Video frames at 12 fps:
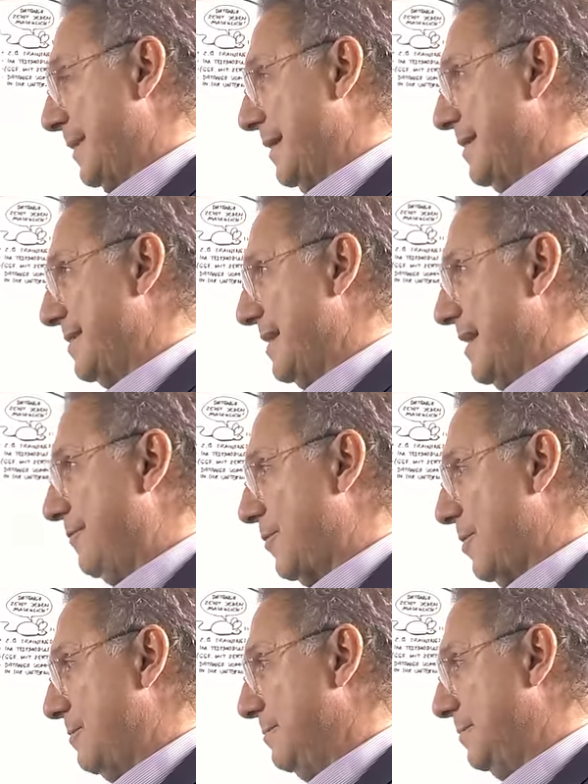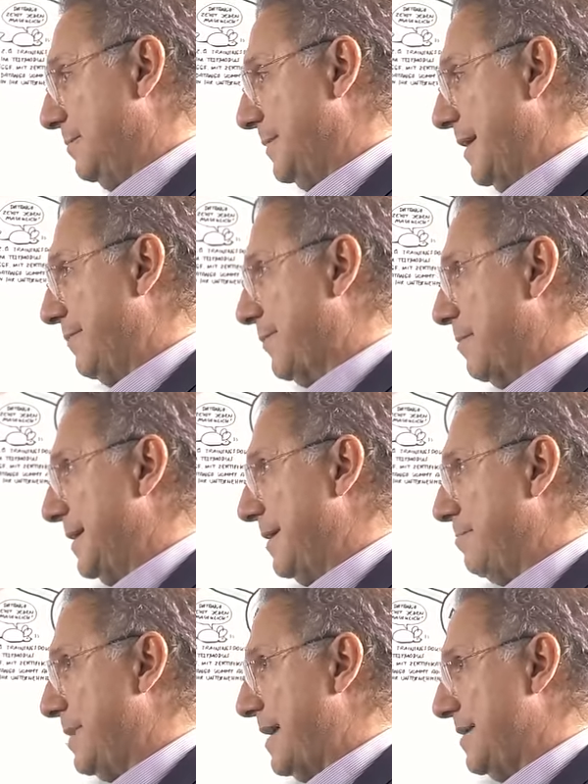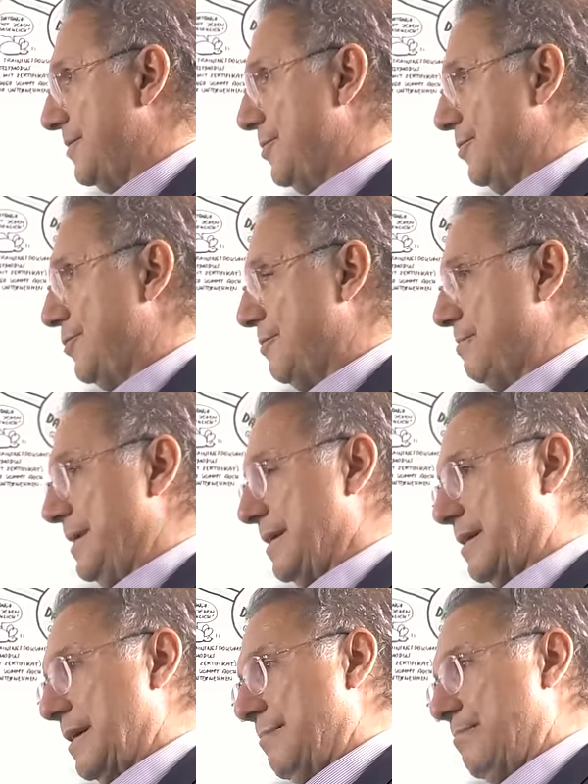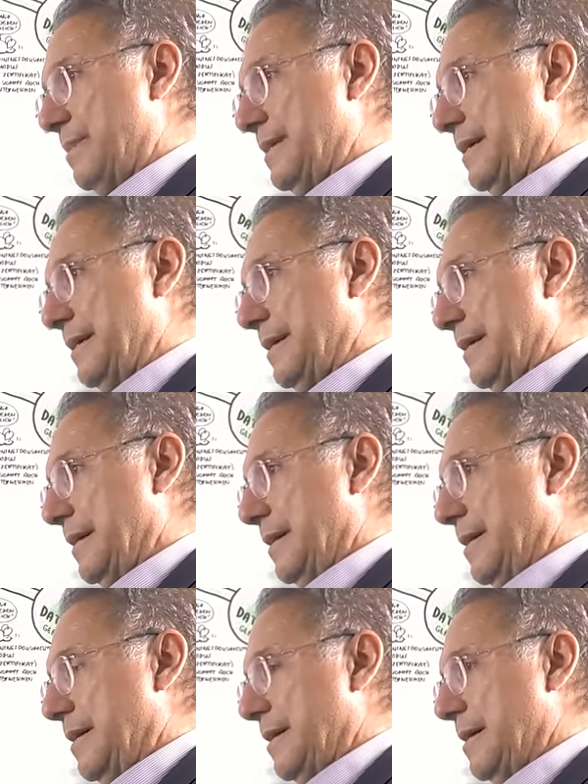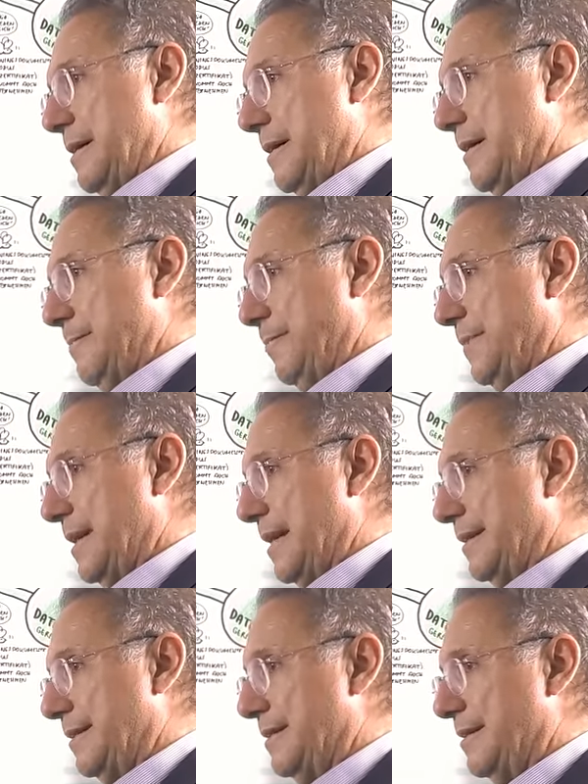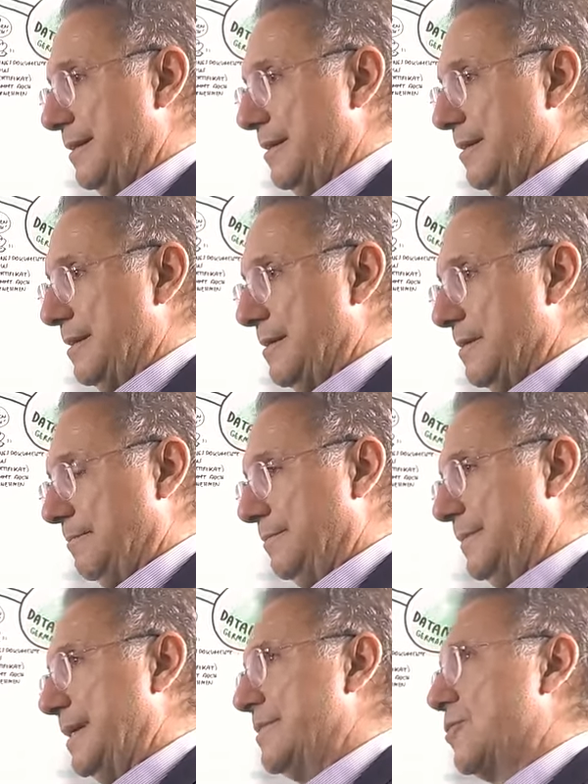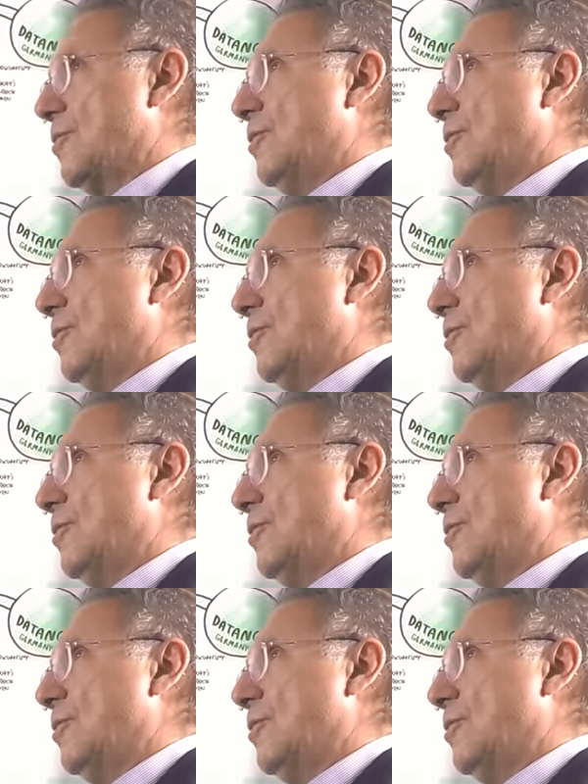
mm-hmm. as efcom. efcom in the past used to be a company that, let's